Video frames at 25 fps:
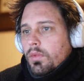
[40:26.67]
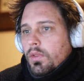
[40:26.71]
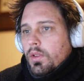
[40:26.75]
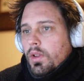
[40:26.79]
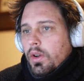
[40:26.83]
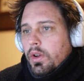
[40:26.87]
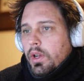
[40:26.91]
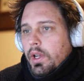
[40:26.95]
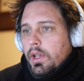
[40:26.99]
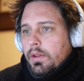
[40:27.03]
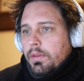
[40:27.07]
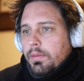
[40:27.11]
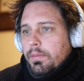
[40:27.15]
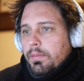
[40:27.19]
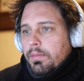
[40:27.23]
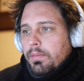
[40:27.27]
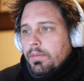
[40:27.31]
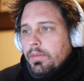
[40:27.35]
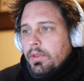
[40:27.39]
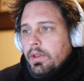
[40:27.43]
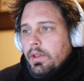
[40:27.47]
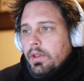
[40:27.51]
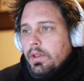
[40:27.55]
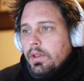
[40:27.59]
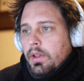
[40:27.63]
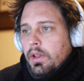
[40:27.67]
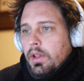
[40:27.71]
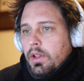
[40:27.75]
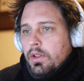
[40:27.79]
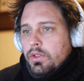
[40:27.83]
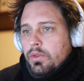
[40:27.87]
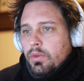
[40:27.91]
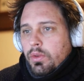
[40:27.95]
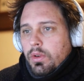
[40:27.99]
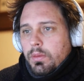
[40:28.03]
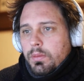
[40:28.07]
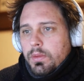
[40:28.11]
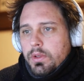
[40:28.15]
Okay, so
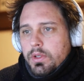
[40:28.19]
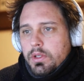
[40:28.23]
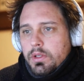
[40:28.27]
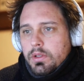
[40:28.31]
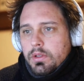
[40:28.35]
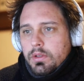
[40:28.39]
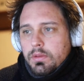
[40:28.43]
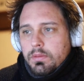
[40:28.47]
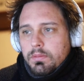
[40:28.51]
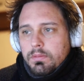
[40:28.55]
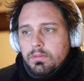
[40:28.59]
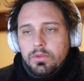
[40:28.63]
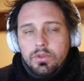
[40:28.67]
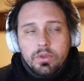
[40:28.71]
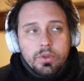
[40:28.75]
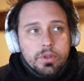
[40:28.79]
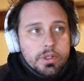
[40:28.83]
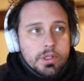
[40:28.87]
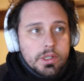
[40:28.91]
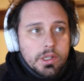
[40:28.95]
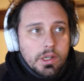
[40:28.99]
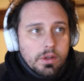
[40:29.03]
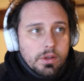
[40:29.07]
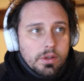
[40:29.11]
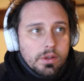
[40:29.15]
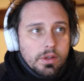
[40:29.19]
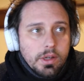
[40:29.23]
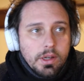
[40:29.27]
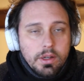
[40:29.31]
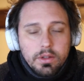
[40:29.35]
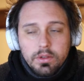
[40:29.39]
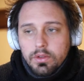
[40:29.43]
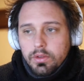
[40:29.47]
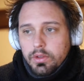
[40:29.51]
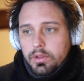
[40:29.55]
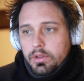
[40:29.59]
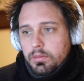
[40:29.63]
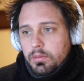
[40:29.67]
we're almost towards the end of the
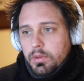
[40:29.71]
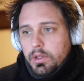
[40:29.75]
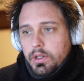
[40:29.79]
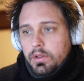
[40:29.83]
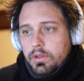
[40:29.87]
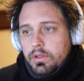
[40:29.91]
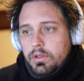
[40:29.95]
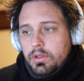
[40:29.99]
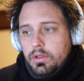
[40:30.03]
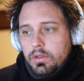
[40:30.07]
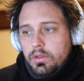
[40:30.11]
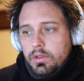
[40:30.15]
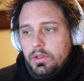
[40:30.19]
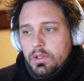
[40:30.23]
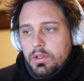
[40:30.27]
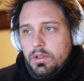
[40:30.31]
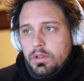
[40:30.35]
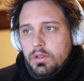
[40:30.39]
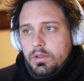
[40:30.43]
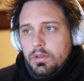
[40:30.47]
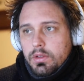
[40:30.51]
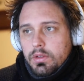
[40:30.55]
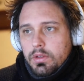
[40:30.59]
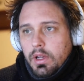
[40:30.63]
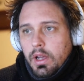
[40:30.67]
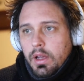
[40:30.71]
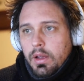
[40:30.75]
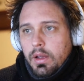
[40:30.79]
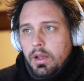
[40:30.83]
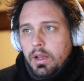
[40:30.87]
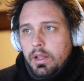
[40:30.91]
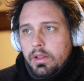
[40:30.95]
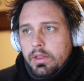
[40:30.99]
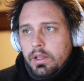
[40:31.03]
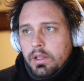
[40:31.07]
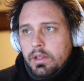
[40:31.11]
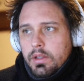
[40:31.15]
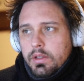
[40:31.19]
algorithm here. So it's I
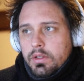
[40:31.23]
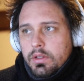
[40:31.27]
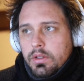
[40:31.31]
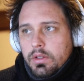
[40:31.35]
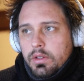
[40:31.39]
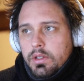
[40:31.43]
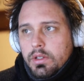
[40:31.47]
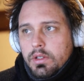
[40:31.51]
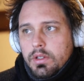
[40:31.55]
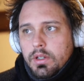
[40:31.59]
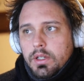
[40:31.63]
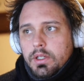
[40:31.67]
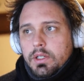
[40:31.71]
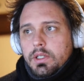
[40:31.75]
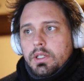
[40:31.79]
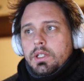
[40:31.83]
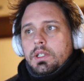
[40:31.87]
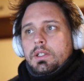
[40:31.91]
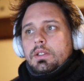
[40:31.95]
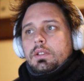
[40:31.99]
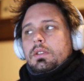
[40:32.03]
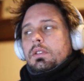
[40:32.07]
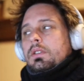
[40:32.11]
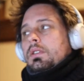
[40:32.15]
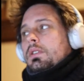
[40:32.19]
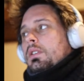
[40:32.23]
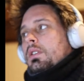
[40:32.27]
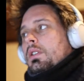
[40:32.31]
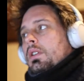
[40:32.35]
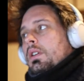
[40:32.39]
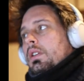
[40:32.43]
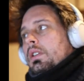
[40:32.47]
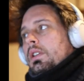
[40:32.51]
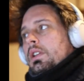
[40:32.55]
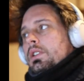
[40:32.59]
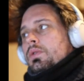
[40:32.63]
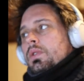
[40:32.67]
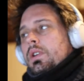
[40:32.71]
think this looks daunting.
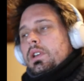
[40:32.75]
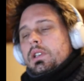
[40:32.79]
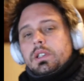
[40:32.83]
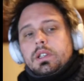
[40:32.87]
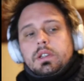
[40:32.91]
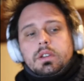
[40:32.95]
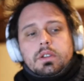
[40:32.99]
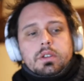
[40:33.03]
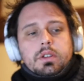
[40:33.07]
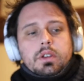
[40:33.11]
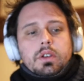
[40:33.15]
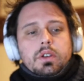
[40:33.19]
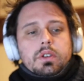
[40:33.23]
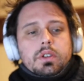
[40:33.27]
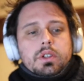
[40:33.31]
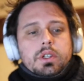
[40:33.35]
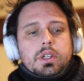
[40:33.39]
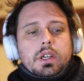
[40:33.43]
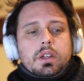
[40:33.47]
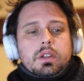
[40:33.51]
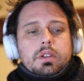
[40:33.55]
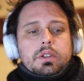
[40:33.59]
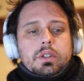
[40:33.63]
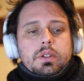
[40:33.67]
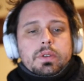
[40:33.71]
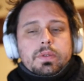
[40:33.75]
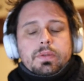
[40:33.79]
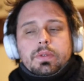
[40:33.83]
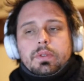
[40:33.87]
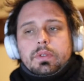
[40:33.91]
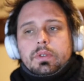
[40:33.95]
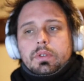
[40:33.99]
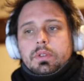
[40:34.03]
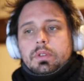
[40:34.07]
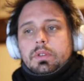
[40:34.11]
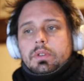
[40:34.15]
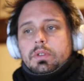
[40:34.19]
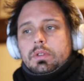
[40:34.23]
That's why I said it's a good challenge
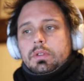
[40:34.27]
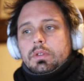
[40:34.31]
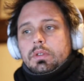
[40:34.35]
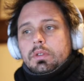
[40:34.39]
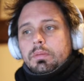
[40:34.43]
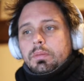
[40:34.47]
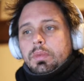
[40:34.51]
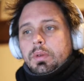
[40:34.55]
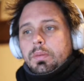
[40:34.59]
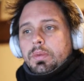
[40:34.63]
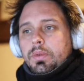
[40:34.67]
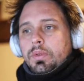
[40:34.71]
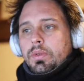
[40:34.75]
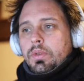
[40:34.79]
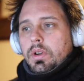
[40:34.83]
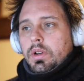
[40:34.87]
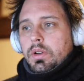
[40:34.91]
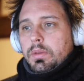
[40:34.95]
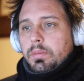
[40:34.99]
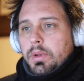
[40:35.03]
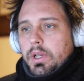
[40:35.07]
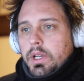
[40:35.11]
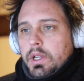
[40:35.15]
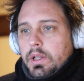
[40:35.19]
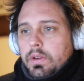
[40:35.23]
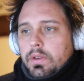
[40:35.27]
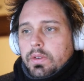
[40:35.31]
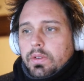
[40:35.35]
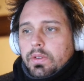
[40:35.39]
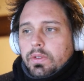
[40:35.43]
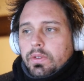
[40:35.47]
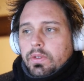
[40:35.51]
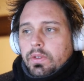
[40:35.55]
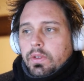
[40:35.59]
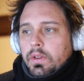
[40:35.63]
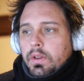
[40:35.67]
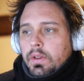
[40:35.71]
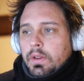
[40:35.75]
for people who aren't beginners.